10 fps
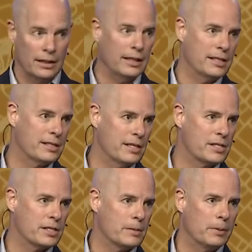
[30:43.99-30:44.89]
at least,
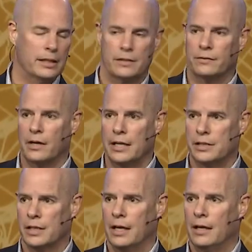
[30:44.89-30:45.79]
this is a place of
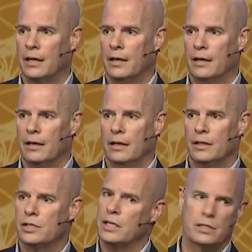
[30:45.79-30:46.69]
grace
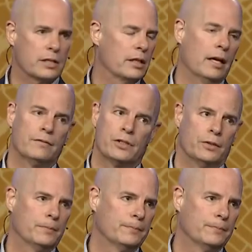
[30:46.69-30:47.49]
and Jesus loves you.